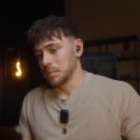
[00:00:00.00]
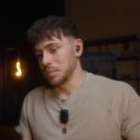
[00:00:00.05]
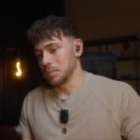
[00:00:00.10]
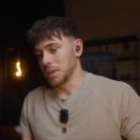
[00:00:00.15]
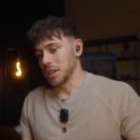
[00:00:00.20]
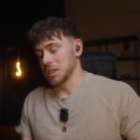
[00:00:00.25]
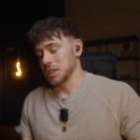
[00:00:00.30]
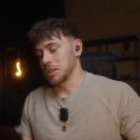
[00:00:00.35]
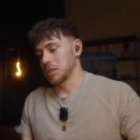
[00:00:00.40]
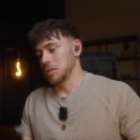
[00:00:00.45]

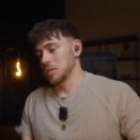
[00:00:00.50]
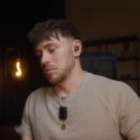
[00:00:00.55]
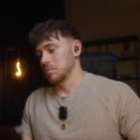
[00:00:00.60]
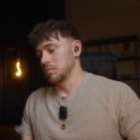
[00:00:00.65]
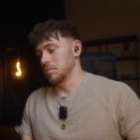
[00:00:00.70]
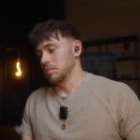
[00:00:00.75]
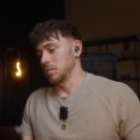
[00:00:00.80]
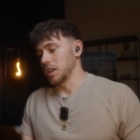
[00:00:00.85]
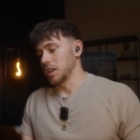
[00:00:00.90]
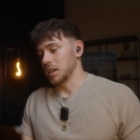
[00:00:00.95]
But
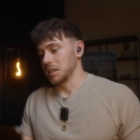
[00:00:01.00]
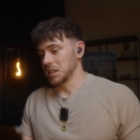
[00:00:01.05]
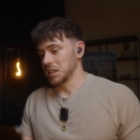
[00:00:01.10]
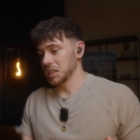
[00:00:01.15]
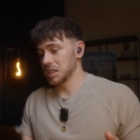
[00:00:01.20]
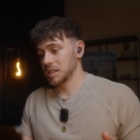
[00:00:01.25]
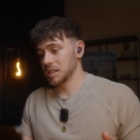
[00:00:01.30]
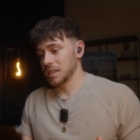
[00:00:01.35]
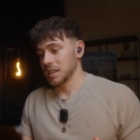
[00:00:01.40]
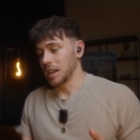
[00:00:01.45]
yeah,
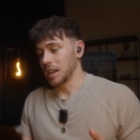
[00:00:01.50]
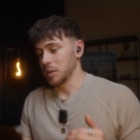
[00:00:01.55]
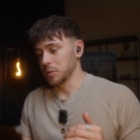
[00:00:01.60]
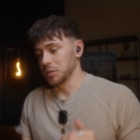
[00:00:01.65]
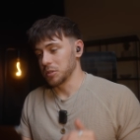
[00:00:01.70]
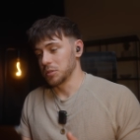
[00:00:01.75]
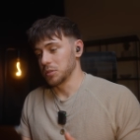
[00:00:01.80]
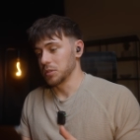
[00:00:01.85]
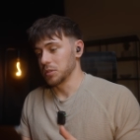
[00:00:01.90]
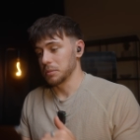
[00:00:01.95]
that's how
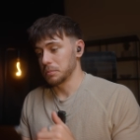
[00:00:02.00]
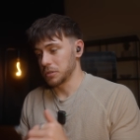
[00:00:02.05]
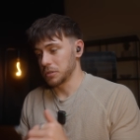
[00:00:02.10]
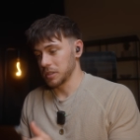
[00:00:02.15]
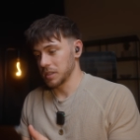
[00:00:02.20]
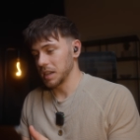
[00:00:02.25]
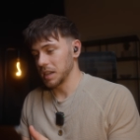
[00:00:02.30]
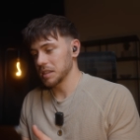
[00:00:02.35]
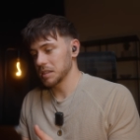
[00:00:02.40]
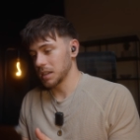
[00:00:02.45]
you do the
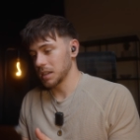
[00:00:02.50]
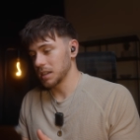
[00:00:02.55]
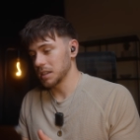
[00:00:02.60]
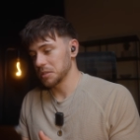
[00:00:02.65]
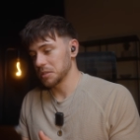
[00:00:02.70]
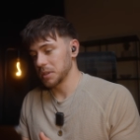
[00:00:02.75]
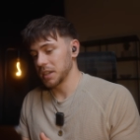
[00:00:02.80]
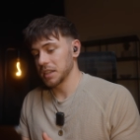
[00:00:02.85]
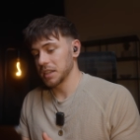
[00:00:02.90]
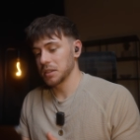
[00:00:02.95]
precise color
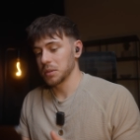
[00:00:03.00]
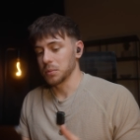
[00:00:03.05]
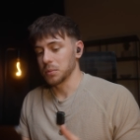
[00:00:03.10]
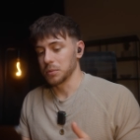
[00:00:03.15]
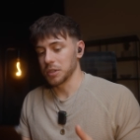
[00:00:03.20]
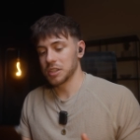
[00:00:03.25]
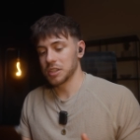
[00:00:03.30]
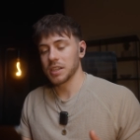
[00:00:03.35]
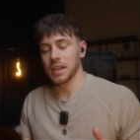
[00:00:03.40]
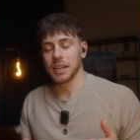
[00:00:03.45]
grading,
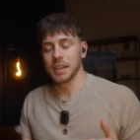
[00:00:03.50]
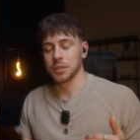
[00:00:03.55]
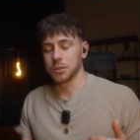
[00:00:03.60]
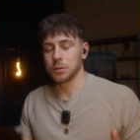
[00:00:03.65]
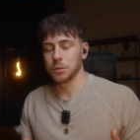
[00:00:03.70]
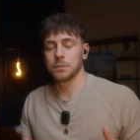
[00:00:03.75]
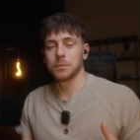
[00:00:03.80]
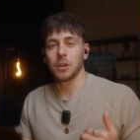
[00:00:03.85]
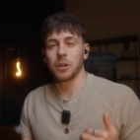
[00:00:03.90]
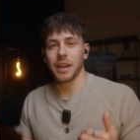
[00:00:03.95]
which I
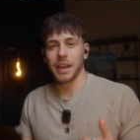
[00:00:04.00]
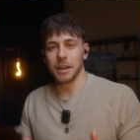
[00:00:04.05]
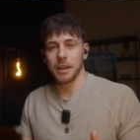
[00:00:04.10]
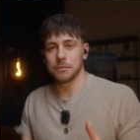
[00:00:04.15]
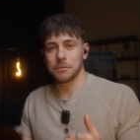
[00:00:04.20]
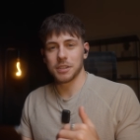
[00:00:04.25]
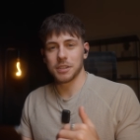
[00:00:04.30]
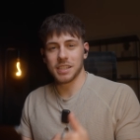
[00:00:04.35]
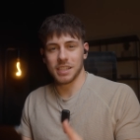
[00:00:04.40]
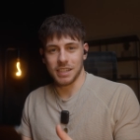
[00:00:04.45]
do for
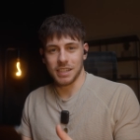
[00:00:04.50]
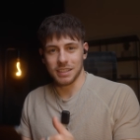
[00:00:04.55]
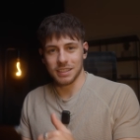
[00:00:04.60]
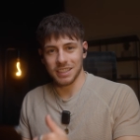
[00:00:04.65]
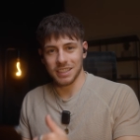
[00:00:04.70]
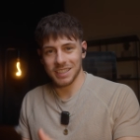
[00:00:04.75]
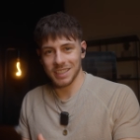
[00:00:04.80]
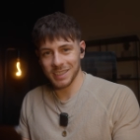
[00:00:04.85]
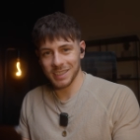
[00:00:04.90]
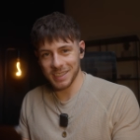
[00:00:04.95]
every
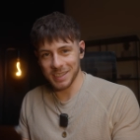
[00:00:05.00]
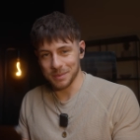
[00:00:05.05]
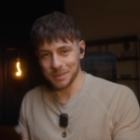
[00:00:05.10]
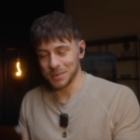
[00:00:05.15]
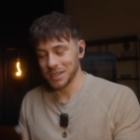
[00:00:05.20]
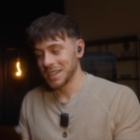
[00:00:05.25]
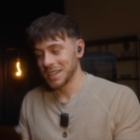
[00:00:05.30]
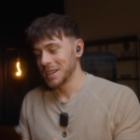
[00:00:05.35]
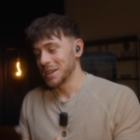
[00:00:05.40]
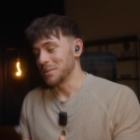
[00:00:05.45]
single
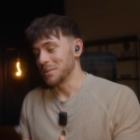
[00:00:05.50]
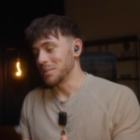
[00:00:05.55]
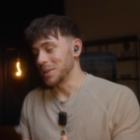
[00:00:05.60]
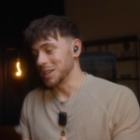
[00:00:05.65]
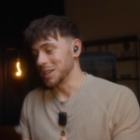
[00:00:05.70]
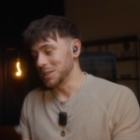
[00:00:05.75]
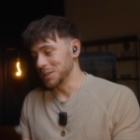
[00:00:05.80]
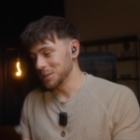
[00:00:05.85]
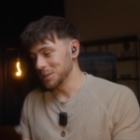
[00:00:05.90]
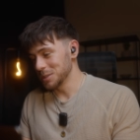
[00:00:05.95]
clip.
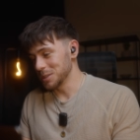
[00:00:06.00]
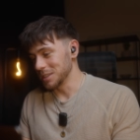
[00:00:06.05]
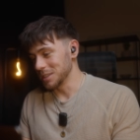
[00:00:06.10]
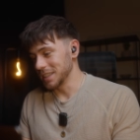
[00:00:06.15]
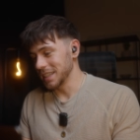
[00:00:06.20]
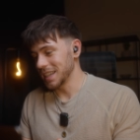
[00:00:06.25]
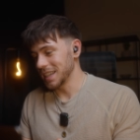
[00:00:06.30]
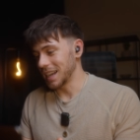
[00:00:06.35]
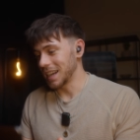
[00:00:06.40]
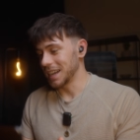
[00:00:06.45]
But
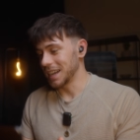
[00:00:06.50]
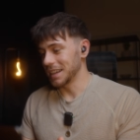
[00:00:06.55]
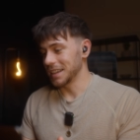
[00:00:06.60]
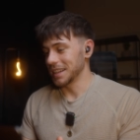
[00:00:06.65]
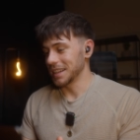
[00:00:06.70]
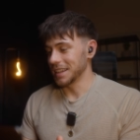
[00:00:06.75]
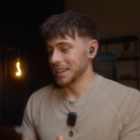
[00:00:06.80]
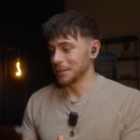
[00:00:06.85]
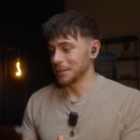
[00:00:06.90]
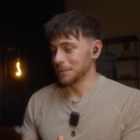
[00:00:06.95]
usually,
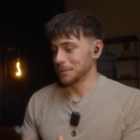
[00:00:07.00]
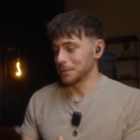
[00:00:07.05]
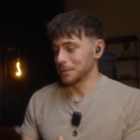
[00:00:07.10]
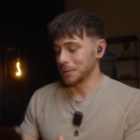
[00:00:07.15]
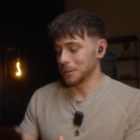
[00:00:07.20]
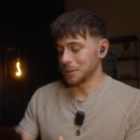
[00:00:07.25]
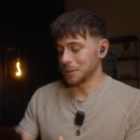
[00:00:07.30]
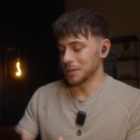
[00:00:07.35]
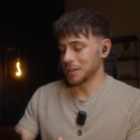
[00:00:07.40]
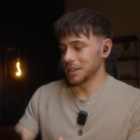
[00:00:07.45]

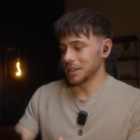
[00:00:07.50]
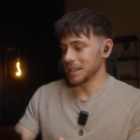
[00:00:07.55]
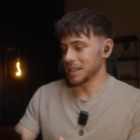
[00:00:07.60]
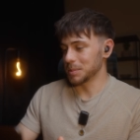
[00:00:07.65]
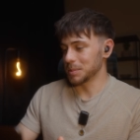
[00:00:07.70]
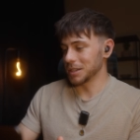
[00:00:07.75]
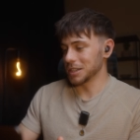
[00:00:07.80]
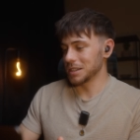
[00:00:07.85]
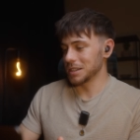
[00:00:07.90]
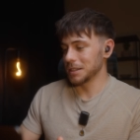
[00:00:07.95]

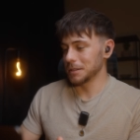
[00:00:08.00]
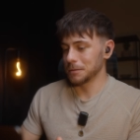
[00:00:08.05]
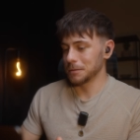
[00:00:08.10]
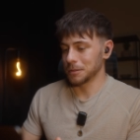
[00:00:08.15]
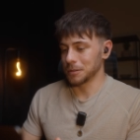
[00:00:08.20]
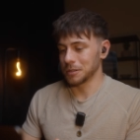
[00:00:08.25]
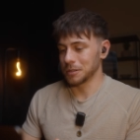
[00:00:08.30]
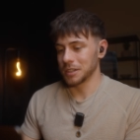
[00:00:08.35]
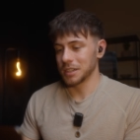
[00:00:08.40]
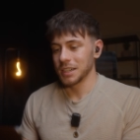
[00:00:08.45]
especially
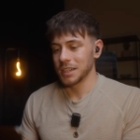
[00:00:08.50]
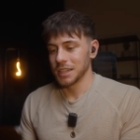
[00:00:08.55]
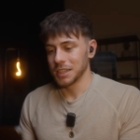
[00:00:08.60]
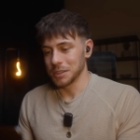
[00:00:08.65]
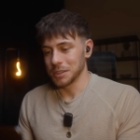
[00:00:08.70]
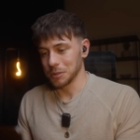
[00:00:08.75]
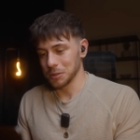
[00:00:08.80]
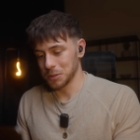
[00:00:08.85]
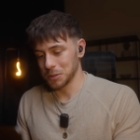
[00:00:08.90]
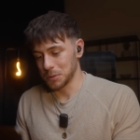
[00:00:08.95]
for
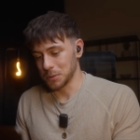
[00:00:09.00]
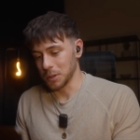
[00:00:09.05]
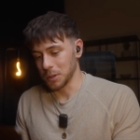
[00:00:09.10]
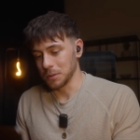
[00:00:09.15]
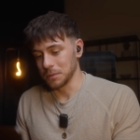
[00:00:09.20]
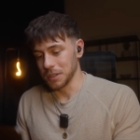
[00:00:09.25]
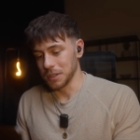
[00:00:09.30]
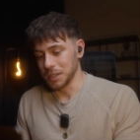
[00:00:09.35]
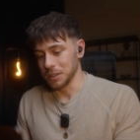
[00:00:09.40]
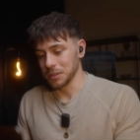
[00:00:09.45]
those
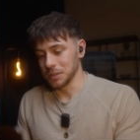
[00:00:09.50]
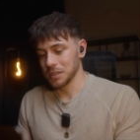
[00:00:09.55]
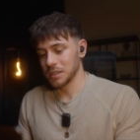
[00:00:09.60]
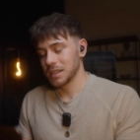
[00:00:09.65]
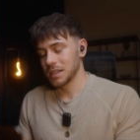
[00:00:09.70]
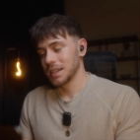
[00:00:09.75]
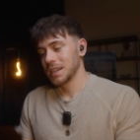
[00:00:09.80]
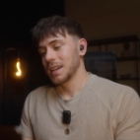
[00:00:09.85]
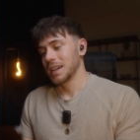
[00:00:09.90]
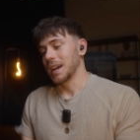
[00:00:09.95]
drone
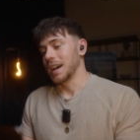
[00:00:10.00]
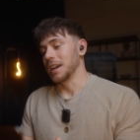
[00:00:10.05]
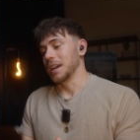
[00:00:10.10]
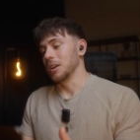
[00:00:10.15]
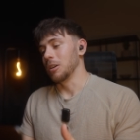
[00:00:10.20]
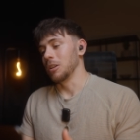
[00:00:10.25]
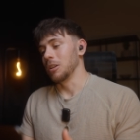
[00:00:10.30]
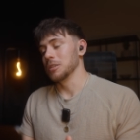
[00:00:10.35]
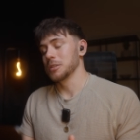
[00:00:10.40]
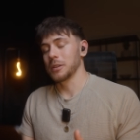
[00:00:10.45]
videos, I
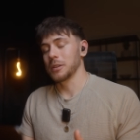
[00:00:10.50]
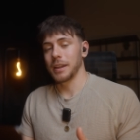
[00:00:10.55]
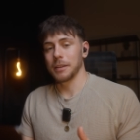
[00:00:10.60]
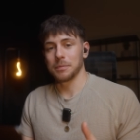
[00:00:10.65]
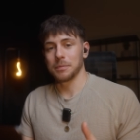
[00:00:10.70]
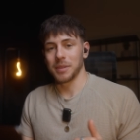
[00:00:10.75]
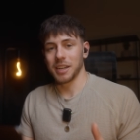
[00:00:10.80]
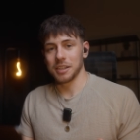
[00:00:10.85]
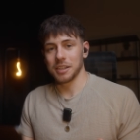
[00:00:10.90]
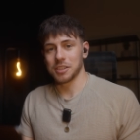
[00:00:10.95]
also
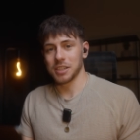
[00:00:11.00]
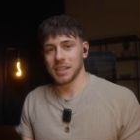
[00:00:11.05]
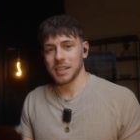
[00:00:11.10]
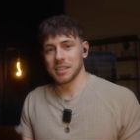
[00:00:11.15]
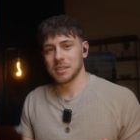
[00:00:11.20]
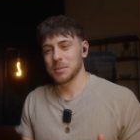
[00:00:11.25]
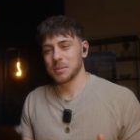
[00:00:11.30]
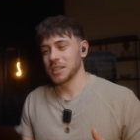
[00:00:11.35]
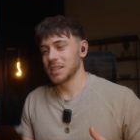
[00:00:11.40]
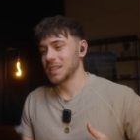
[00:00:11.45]
have my
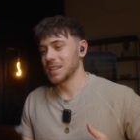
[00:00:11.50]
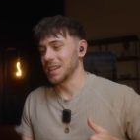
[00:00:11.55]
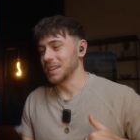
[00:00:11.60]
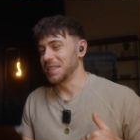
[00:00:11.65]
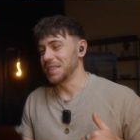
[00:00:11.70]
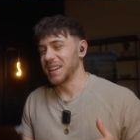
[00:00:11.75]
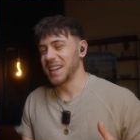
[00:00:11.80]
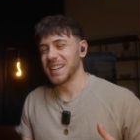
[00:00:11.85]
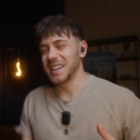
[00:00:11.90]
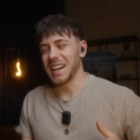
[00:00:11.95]
adjustments
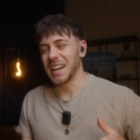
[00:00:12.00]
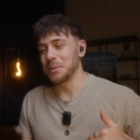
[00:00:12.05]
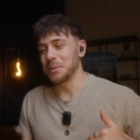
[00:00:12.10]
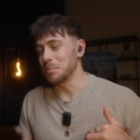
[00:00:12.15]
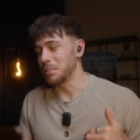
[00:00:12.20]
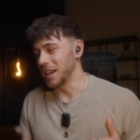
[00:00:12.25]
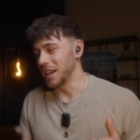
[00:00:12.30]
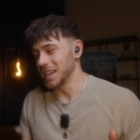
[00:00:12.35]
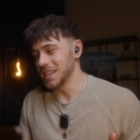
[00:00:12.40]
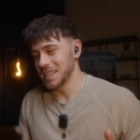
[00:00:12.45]
that I
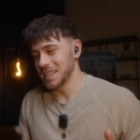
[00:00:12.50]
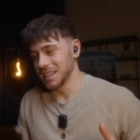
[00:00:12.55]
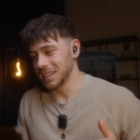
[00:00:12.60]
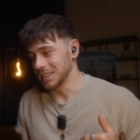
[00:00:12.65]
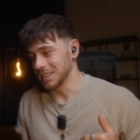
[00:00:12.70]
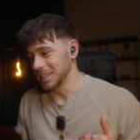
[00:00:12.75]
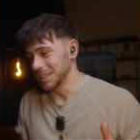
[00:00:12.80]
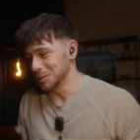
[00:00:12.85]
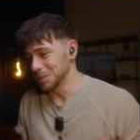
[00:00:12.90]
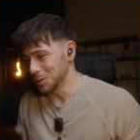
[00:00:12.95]

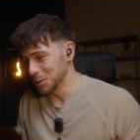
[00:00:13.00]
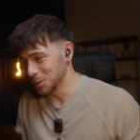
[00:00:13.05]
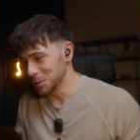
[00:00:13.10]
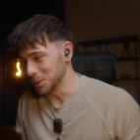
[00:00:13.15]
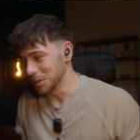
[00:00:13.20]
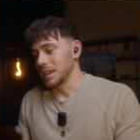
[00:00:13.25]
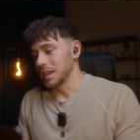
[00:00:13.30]
basically do.